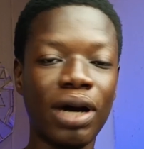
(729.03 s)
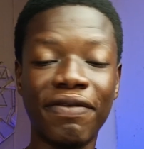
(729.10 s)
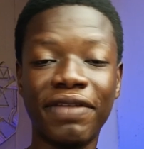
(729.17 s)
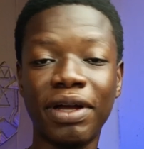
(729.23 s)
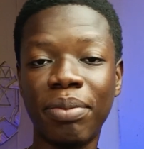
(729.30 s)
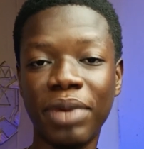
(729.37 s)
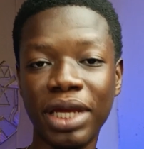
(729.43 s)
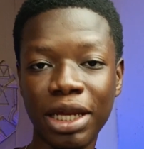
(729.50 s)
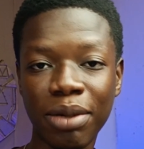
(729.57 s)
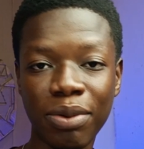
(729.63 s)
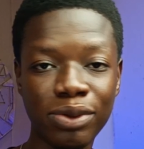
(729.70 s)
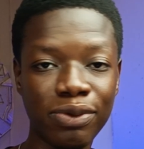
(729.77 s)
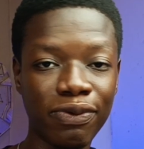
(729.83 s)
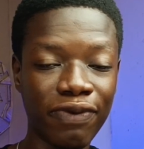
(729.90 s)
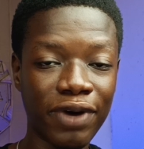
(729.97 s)
after being able
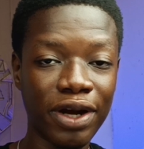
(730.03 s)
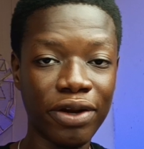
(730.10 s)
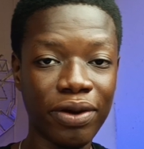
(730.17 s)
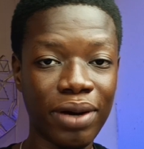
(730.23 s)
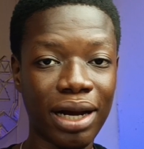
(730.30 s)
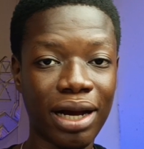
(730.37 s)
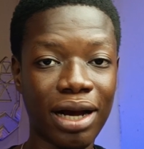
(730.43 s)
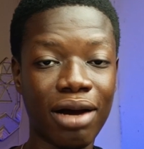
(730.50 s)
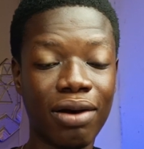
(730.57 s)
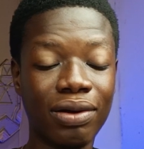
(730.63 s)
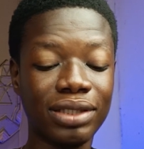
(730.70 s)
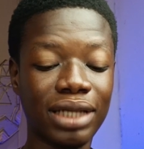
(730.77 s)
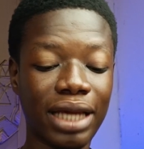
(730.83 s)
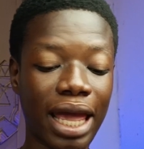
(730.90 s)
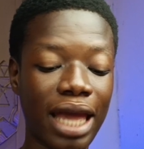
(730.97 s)
to fund your
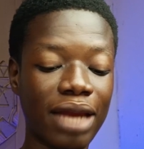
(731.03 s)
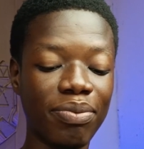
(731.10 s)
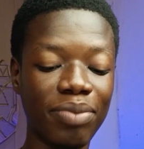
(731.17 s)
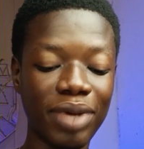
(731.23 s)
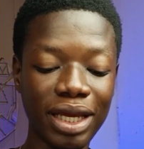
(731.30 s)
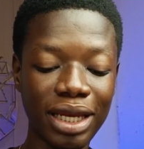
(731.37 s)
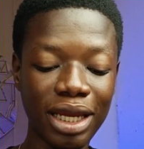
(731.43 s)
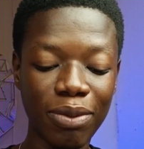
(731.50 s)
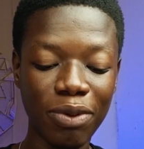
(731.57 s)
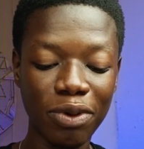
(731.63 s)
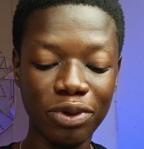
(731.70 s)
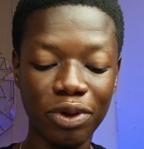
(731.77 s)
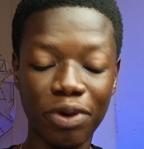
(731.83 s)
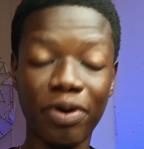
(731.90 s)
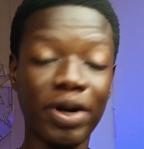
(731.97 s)
account and being able
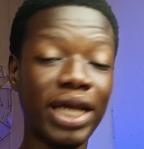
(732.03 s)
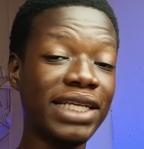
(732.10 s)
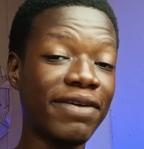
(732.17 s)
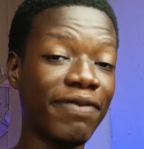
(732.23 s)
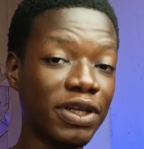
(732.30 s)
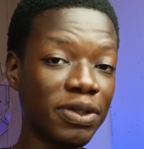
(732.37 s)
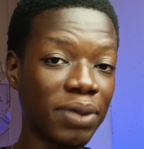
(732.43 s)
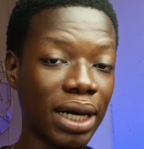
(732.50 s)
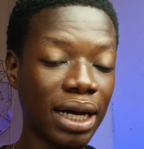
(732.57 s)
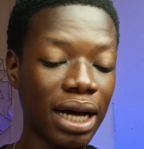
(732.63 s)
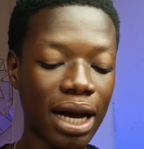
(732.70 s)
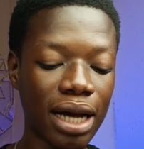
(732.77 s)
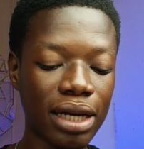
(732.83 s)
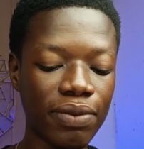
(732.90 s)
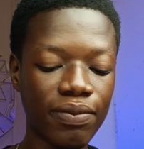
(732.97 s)
to create a virtual
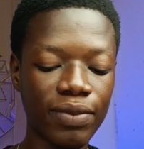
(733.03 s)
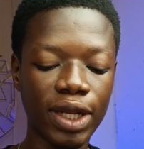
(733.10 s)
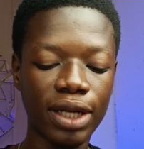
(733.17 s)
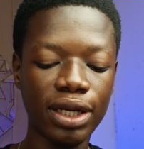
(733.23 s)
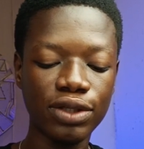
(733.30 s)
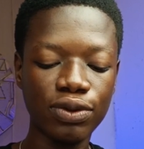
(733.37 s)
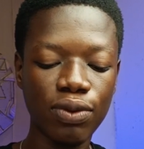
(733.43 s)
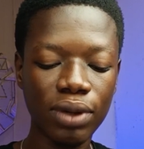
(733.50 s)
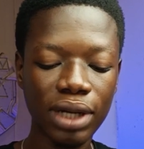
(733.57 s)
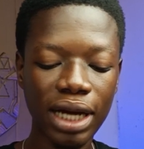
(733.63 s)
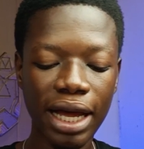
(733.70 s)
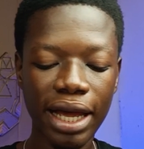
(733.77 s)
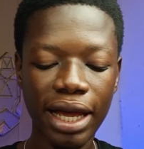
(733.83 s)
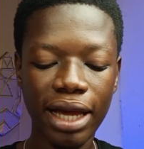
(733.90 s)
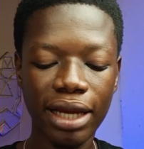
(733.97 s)
card, let's go on
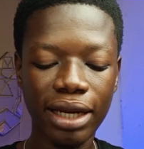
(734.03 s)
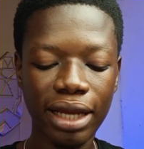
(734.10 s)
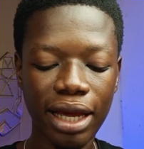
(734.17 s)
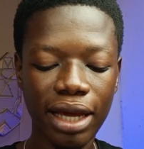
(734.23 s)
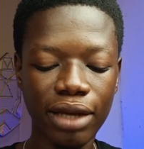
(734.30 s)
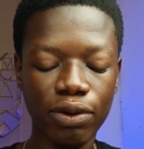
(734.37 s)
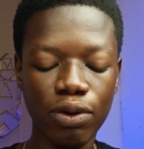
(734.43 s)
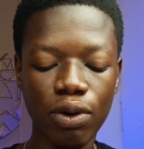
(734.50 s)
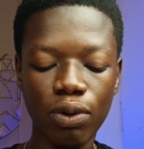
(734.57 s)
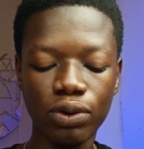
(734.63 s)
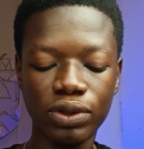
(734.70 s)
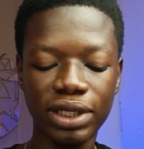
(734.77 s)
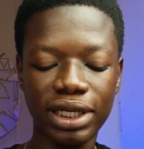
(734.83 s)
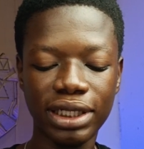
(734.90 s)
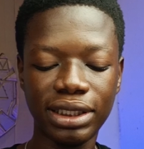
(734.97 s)
ahead and go
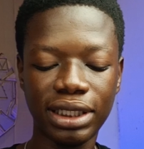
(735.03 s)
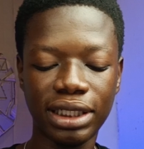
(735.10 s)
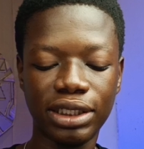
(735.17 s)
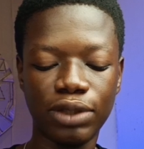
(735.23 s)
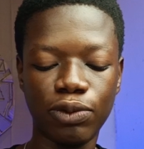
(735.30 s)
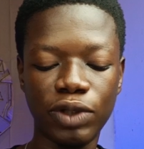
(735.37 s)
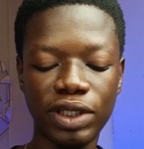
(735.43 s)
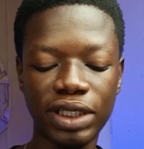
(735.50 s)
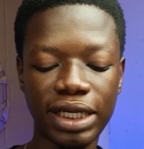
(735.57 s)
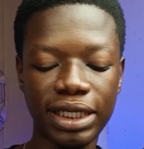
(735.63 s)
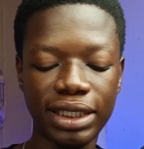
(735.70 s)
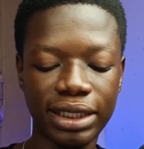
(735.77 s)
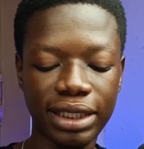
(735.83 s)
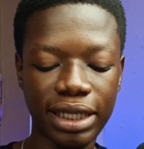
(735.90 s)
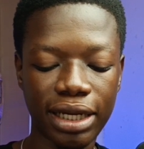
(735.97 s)
to this section which says
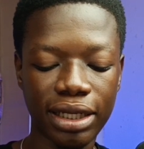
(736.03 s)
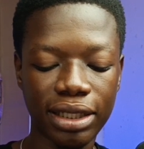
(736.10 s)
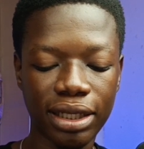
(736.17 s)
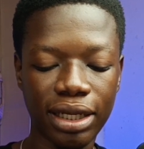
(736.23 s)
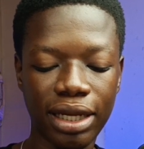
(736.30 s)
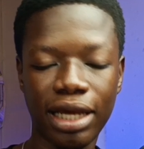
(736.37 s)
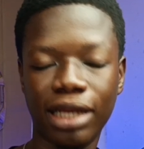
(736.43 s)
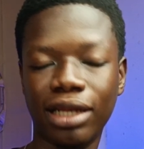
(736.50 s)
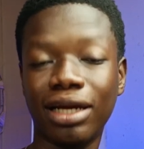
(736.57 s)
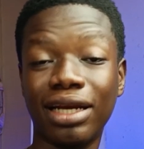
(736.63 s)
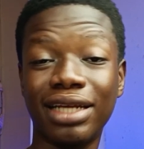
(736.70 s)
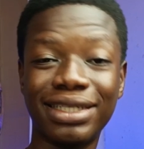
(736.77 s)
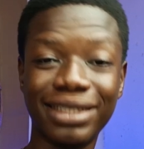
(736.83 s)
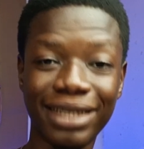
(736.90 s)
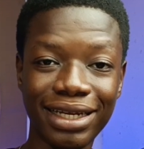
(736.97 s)
send. Now the
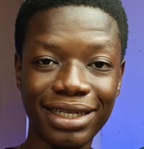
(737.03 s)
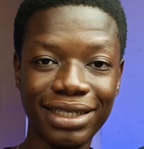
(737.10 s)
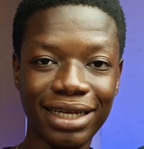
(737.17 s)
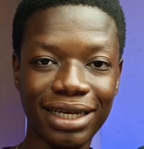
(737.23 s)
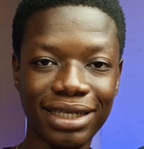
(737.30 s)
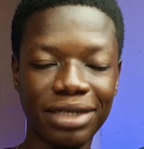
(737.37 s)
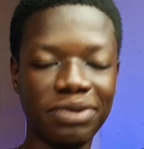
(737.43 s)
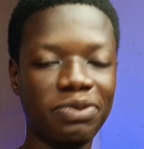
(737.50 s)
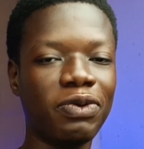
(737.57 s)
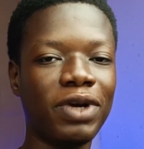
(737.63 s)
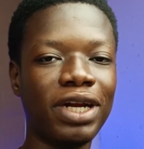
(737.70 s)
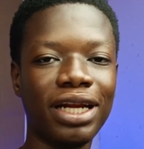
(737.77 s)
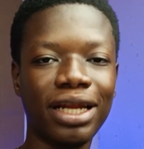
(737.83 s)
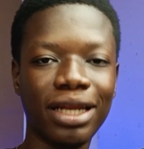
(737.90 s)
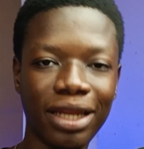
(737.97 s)
send section,
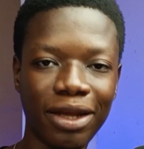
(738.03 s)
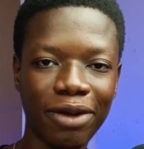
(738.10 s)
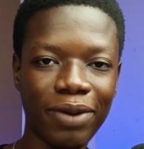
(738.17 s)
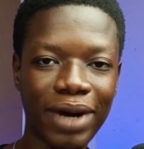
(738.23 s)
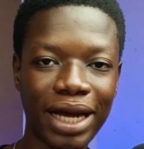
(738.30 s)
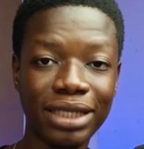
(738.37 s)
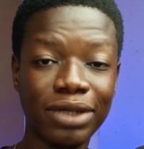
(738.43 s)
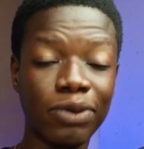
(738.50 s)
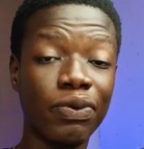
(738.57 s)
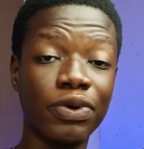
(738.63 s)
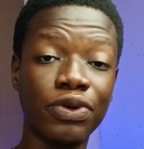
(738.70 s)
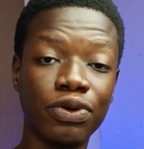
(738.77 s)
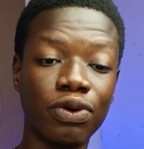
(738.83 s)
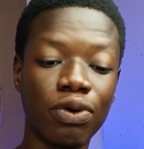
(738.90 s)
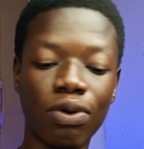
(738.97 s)
rather than they write and
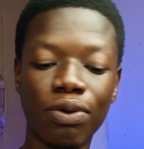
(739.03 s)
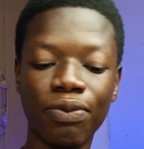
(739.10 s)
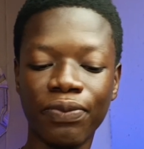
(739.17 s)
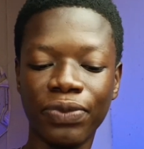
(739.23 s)
withdraw,